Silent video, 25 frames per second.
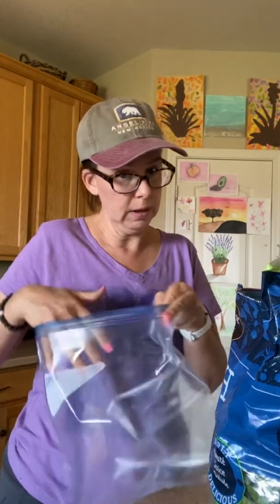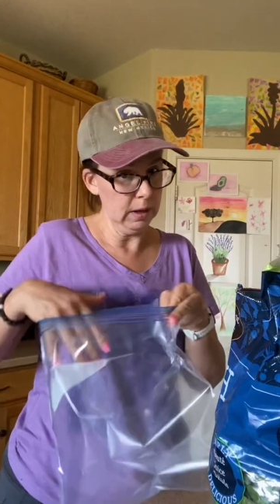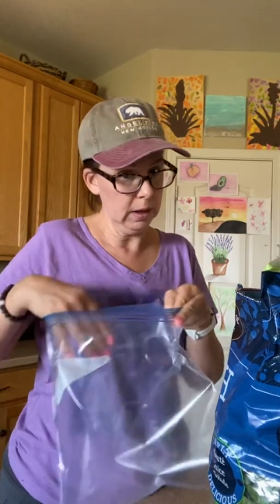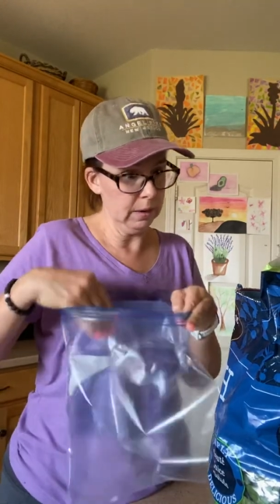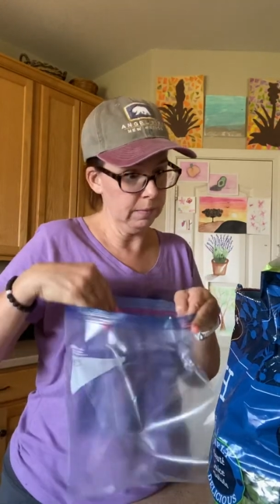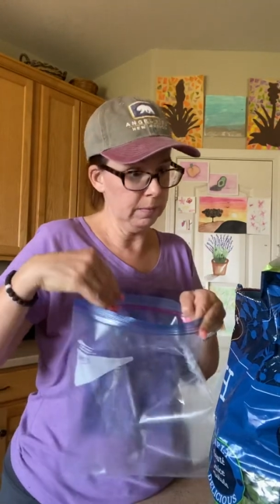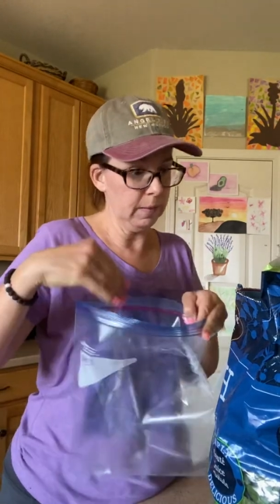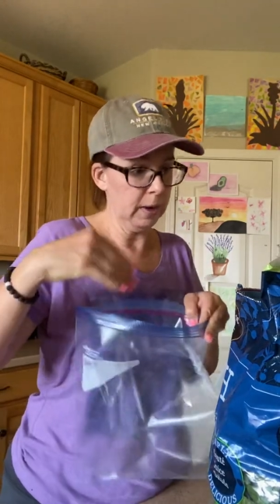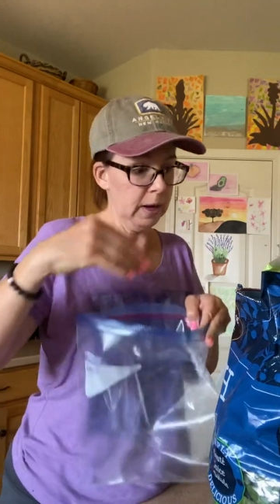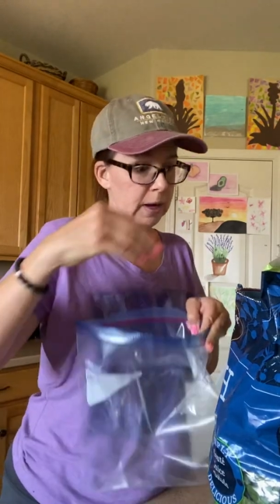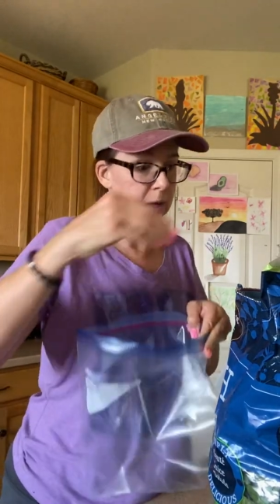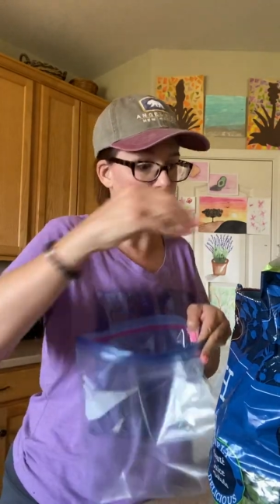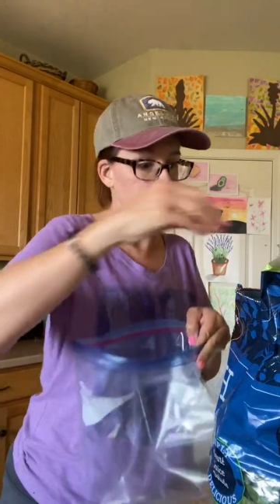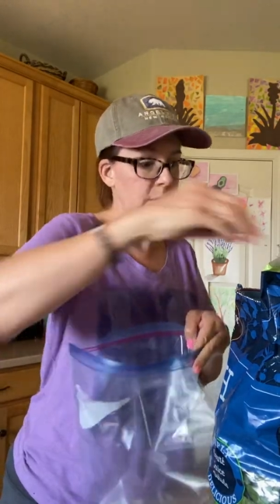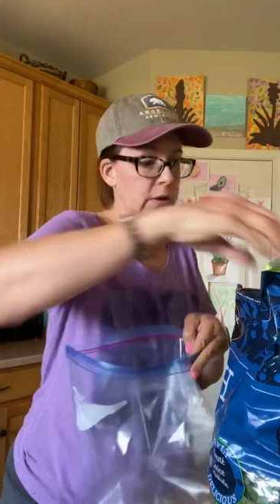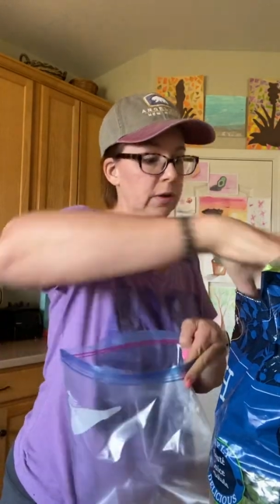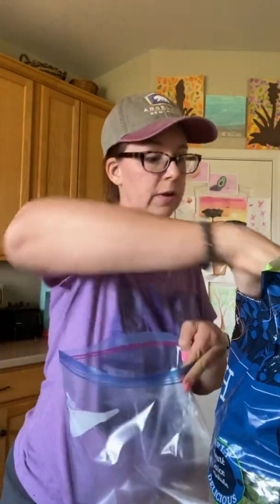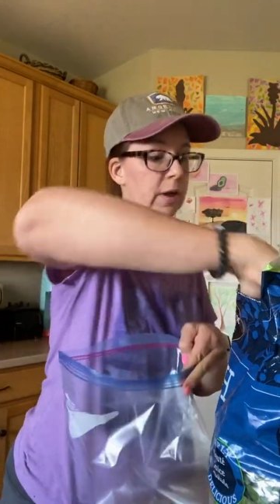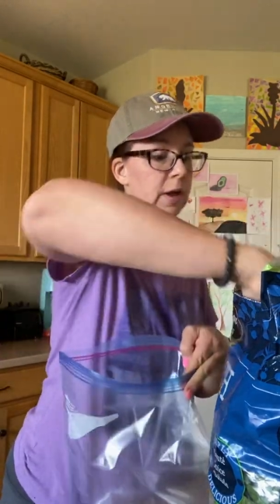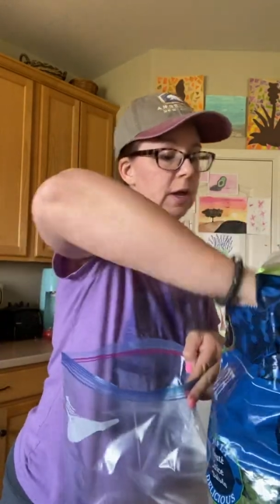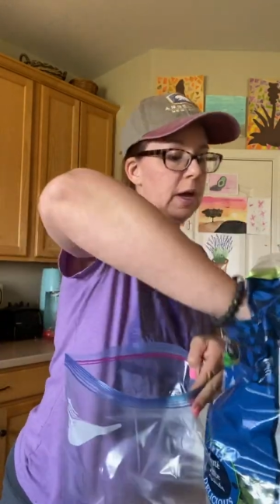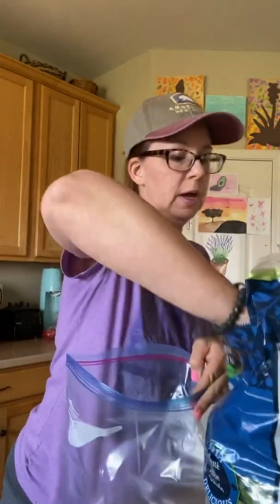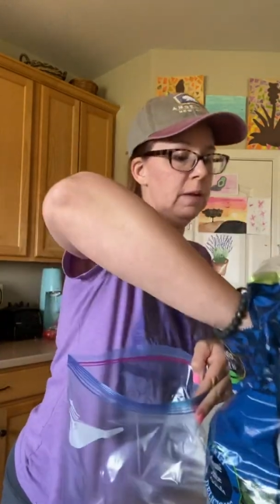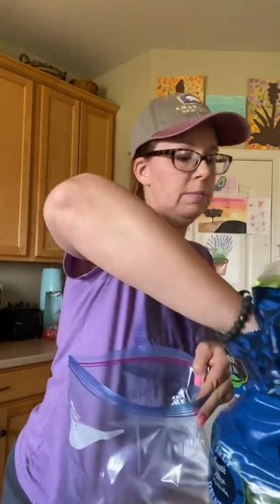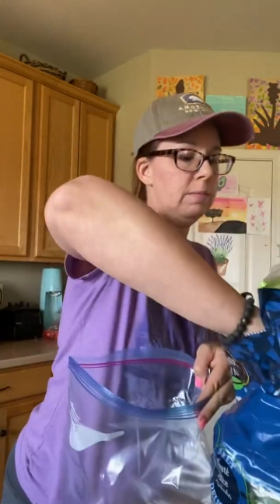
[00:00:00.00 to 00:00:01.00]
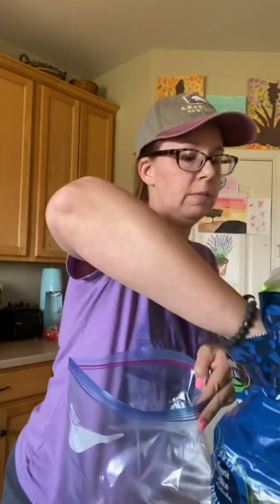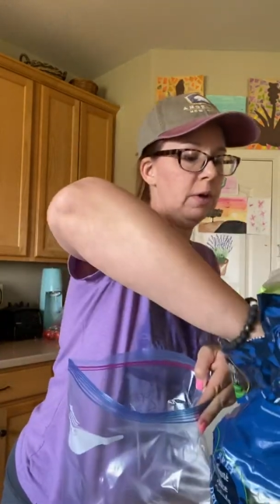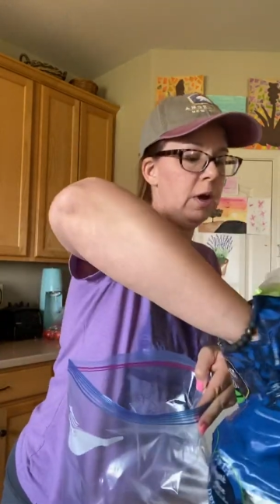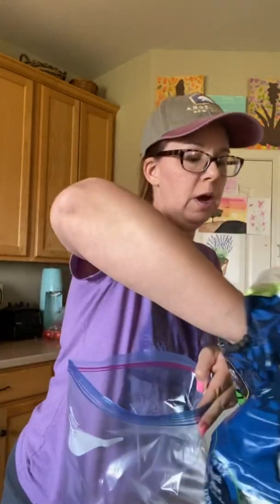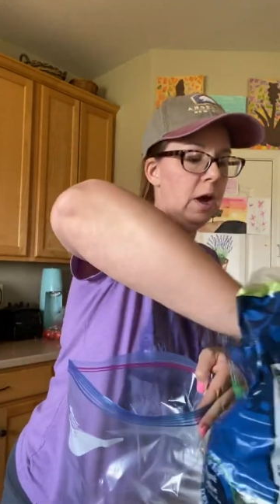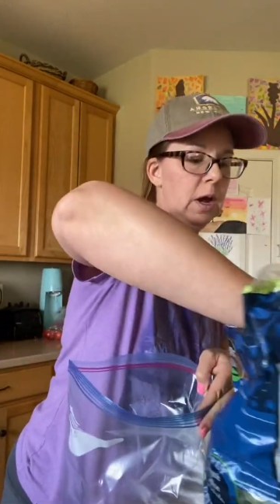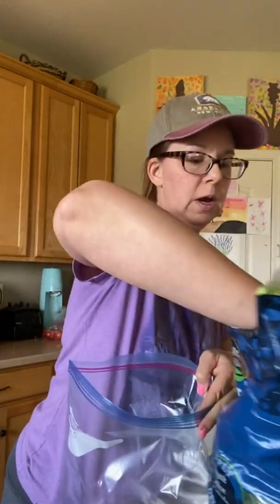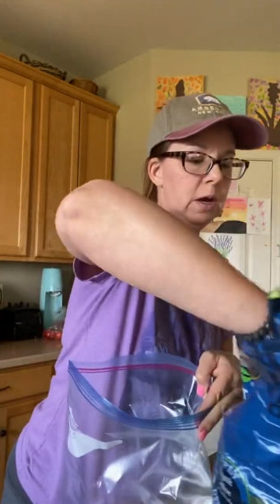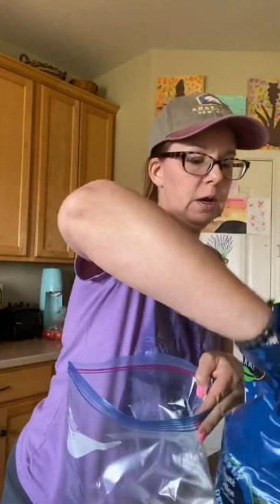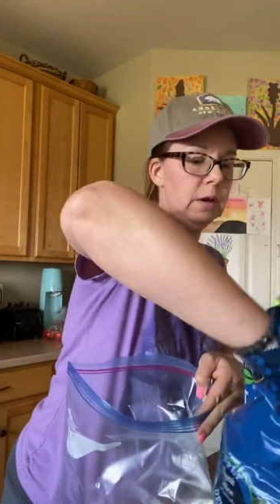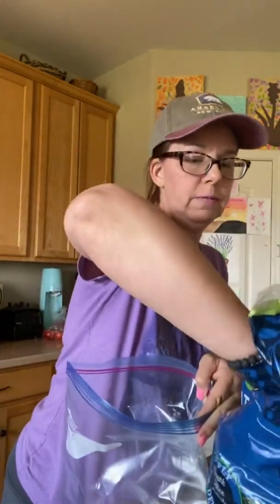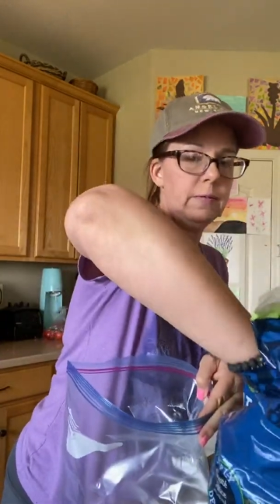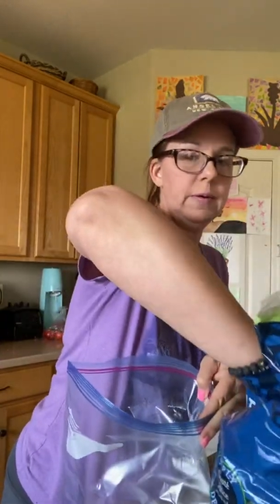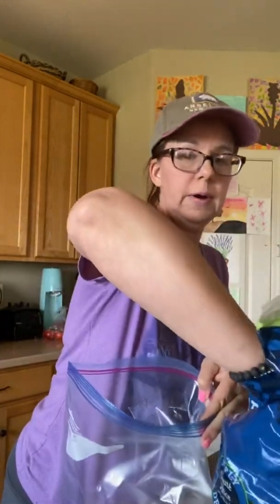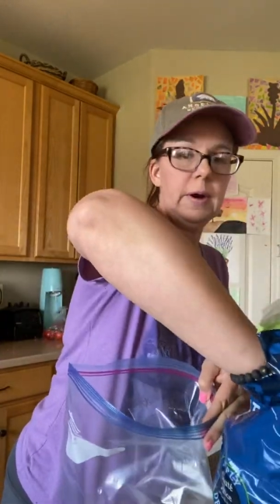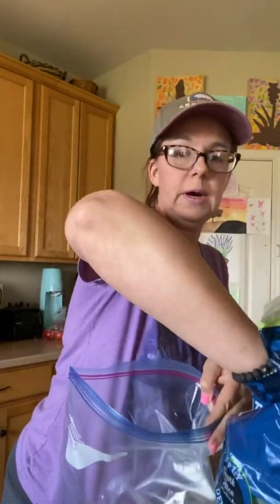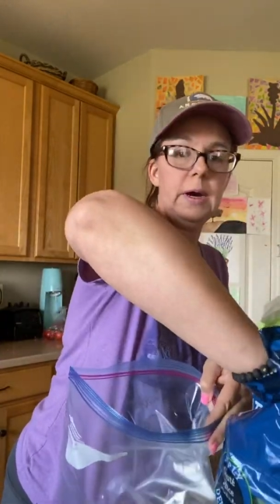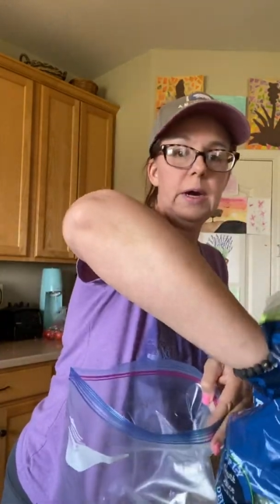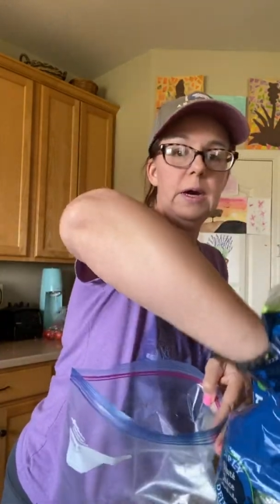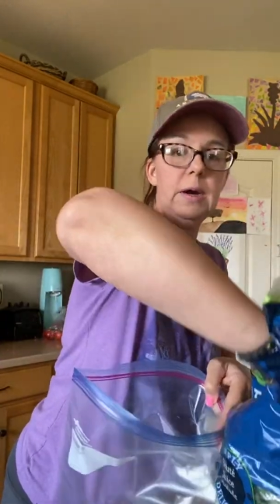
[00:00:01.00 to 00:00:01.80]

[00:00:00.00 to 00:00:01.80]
It might look like I'm not a very